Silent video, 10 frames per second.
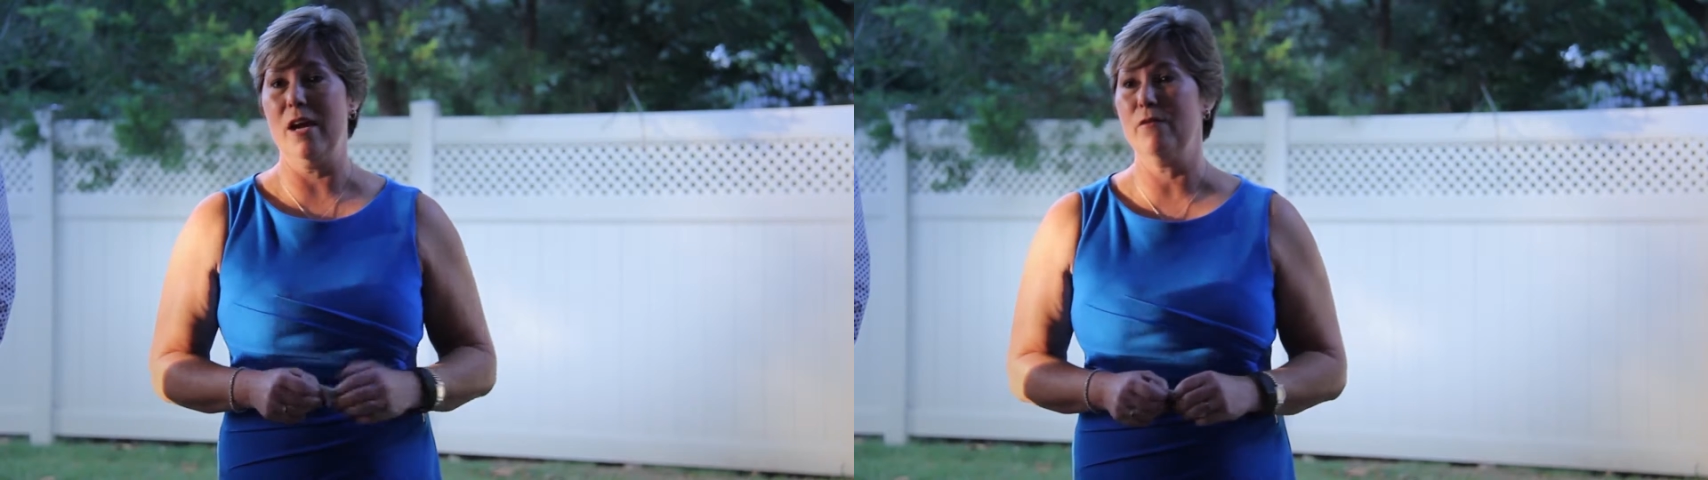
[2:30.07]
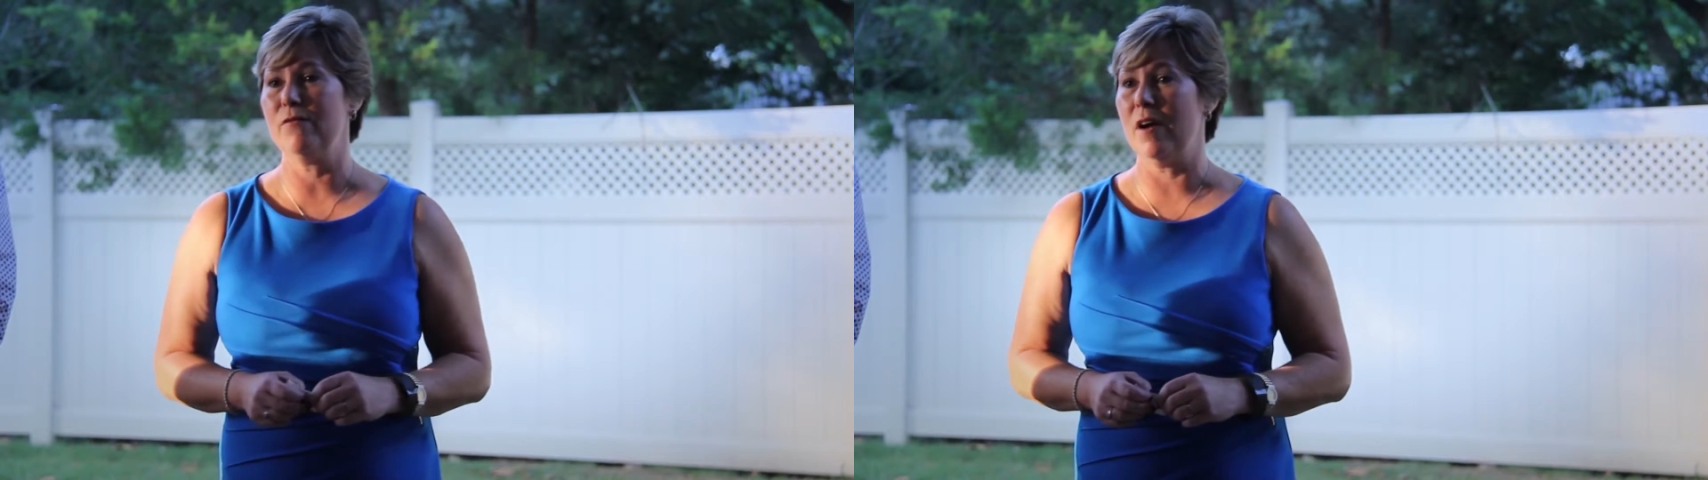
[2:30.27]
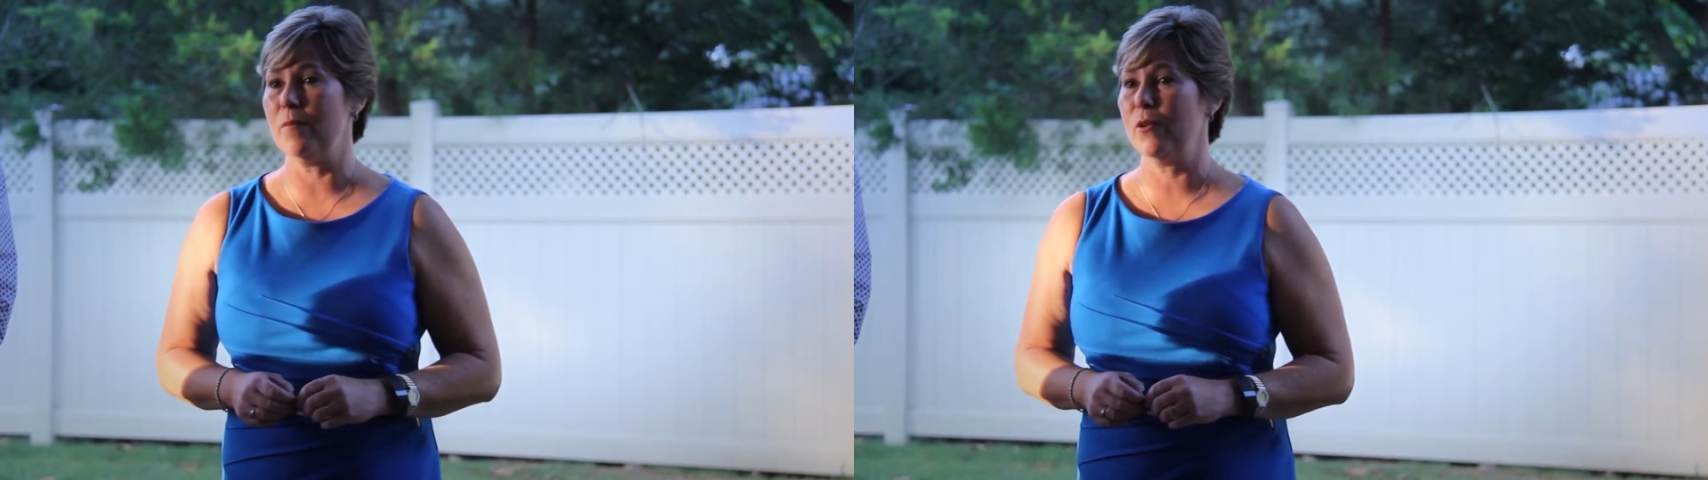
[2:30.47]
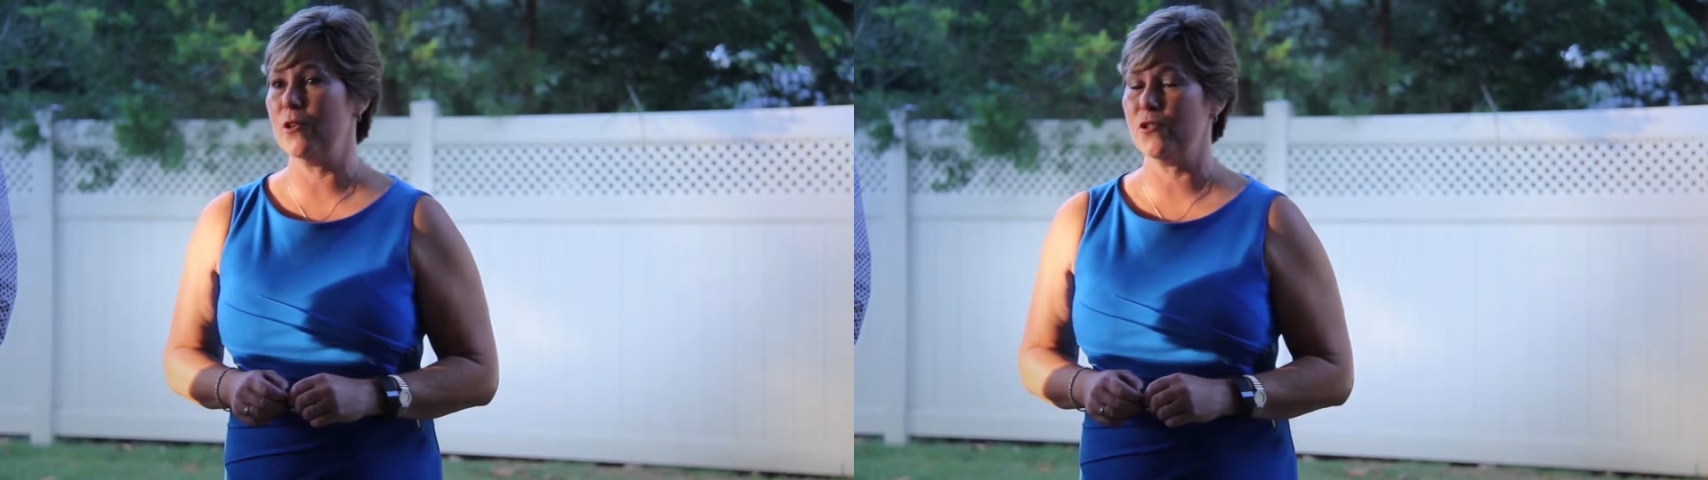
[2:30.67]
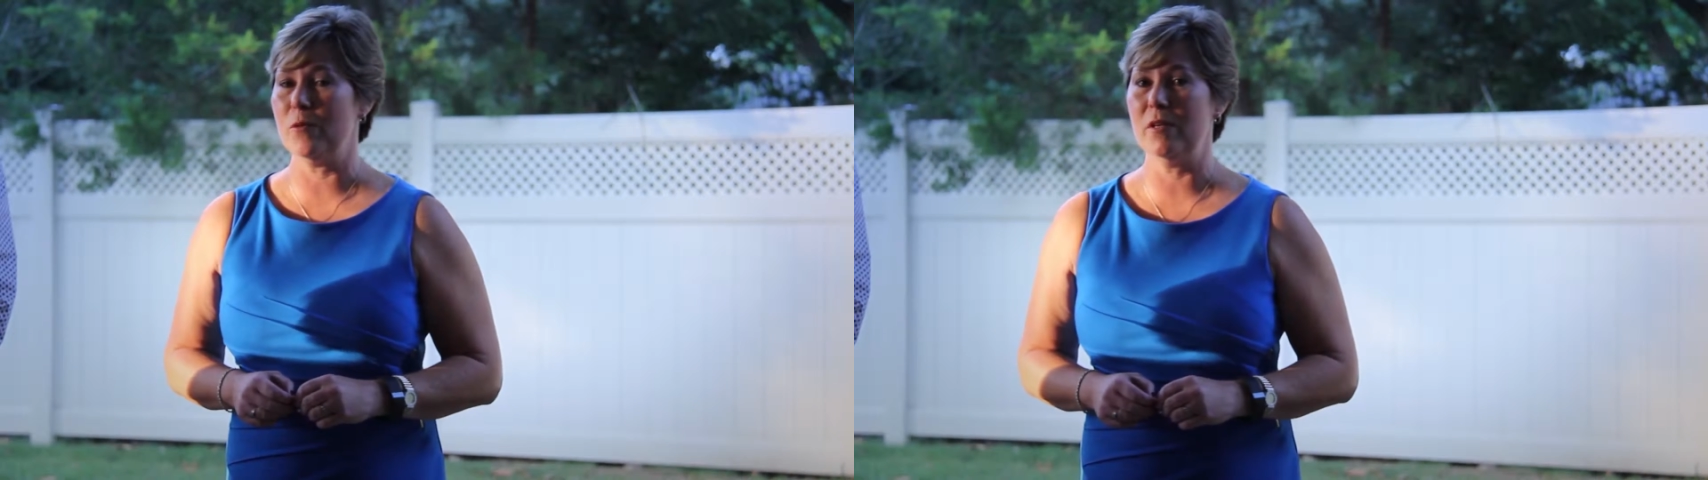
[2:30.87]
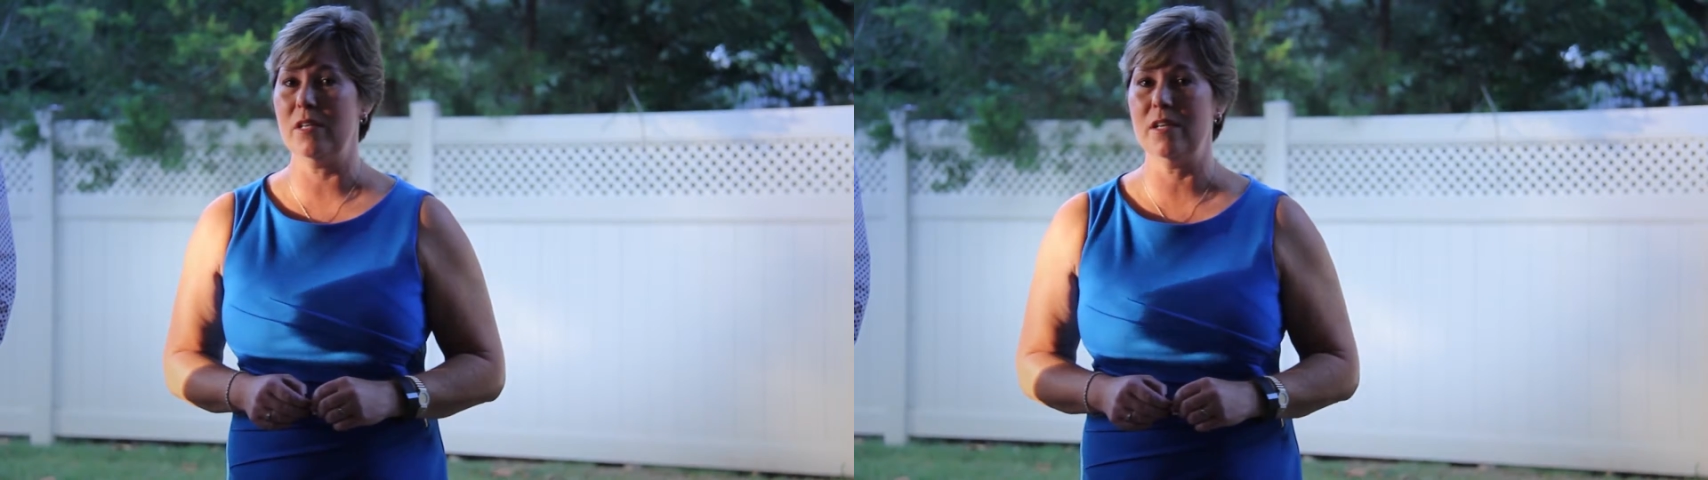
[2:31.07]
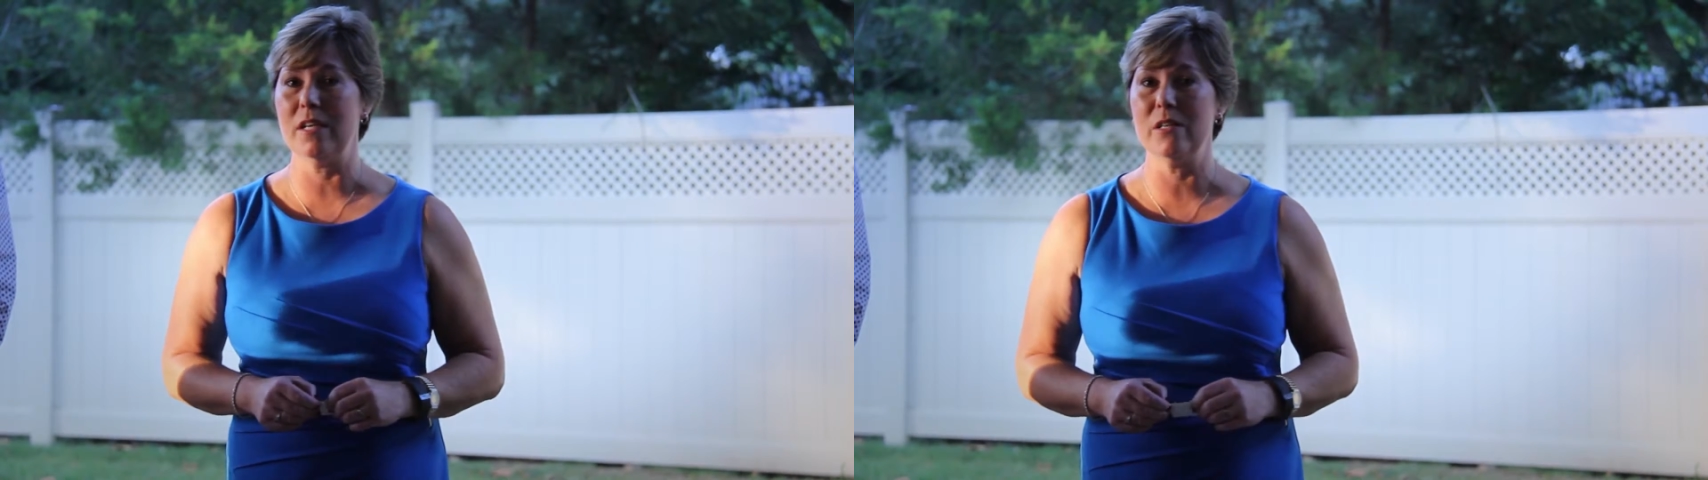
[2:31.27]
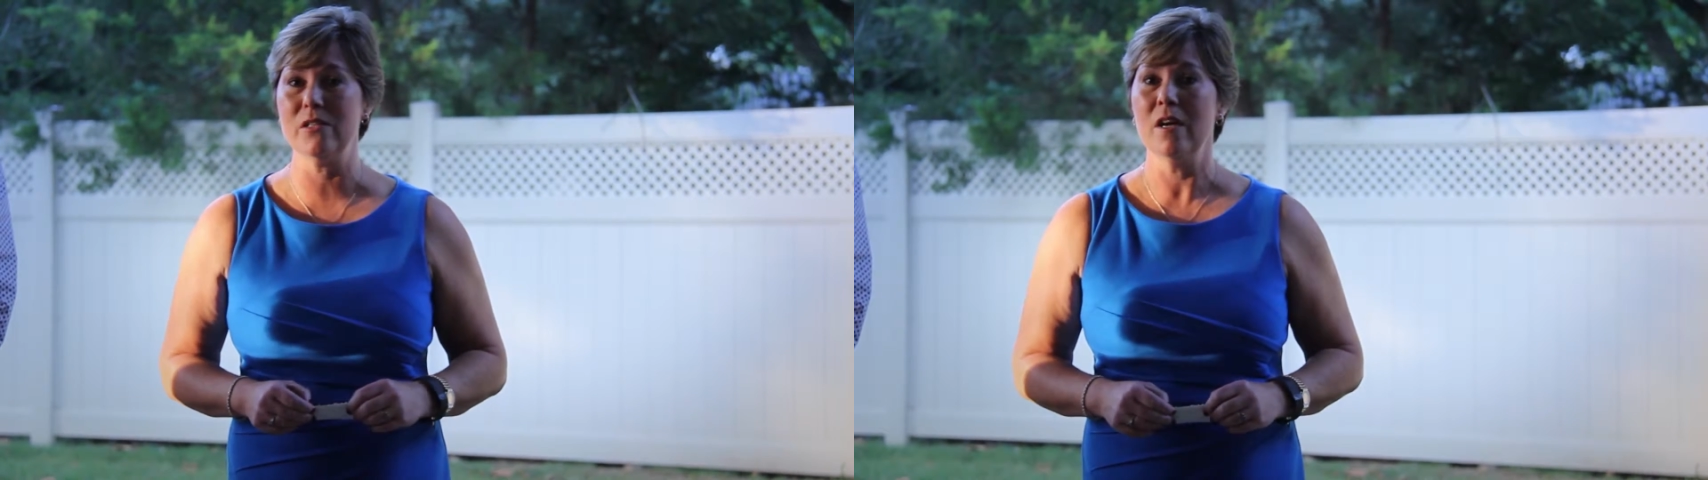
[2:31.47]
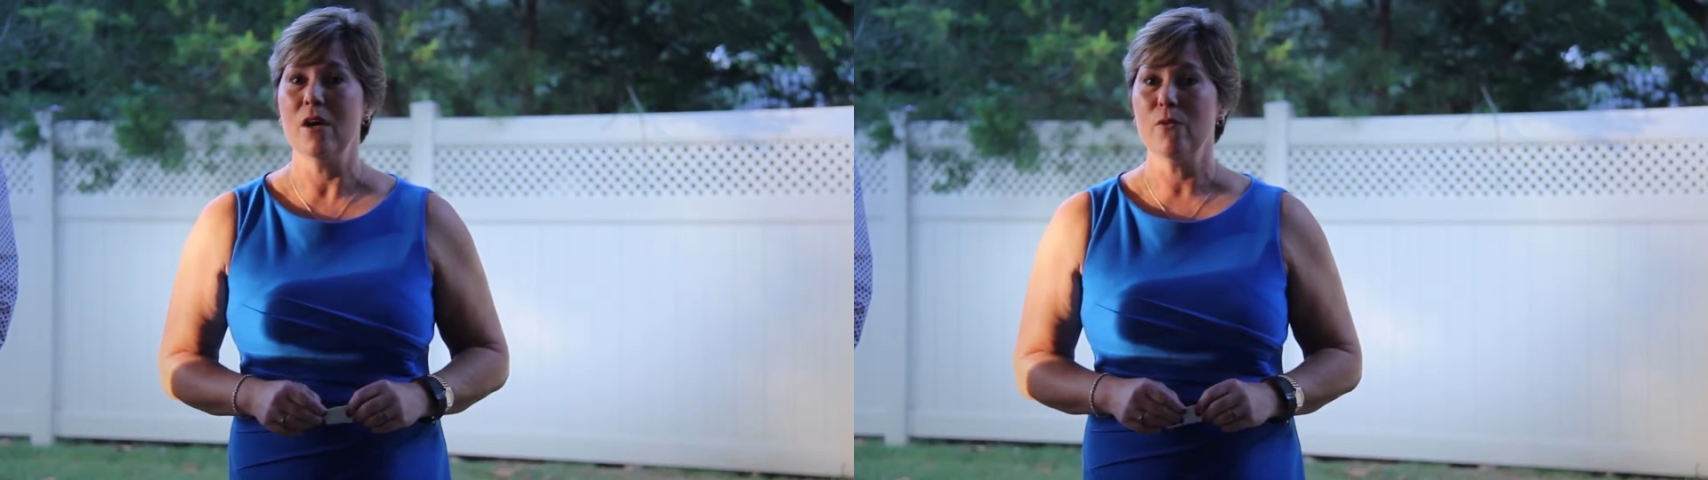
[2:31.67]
I've contributed is